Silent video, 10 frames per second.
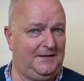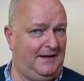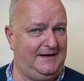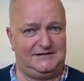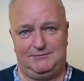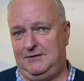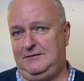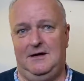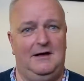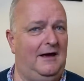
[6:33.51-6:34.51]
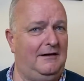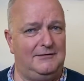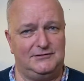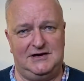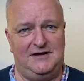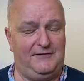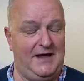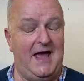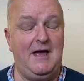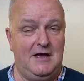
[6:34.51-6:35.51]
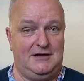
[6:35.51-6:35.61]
Eastwood and Laurence Olivier,